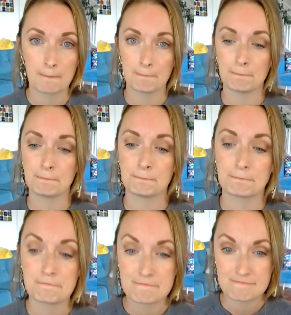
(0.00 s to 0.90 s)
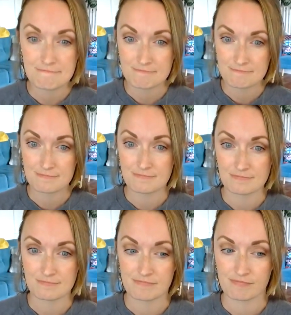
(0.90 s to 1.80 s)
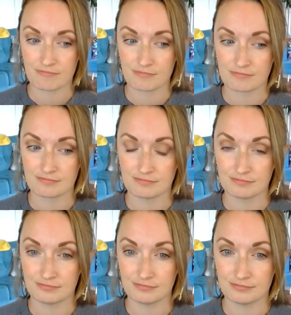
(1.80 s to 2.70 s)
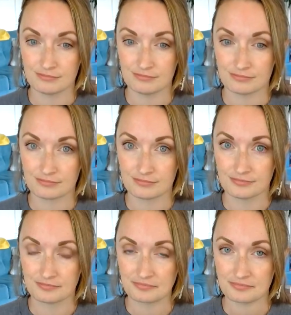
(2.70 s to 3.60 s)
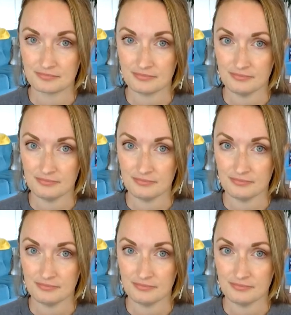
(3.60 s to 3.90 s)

(silence)